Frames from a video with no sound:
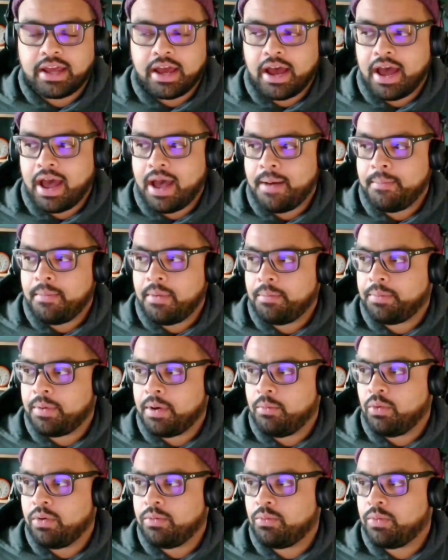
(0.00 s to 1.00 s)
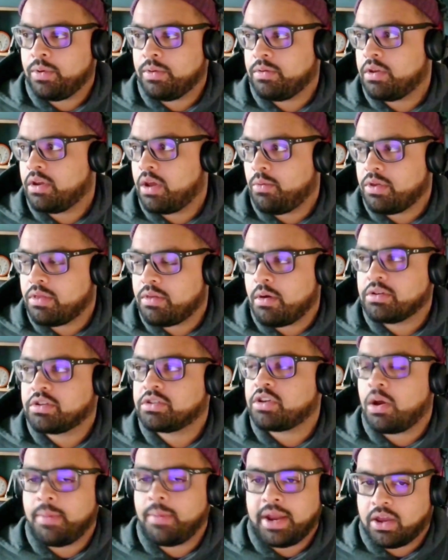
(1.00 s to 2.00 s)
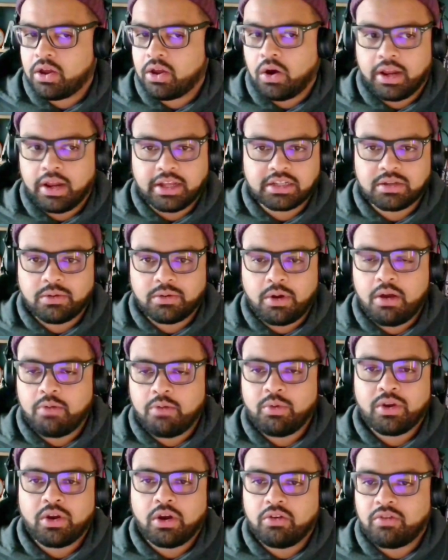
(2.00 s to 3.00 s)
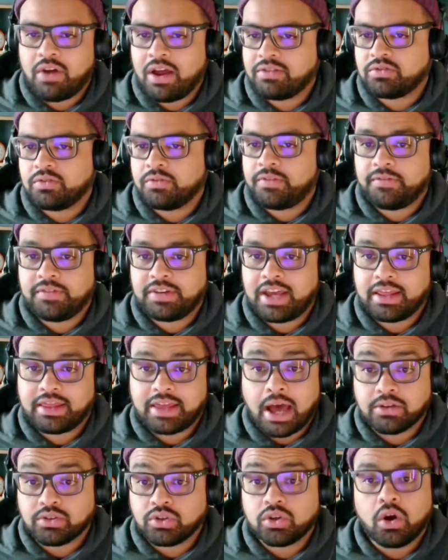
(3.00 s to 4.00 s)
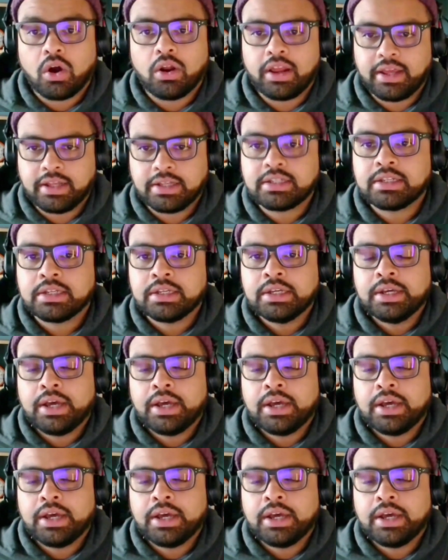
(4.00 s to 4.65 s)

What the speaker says: But with so many colleagues, so we've got around sort of 58,000 colleagues,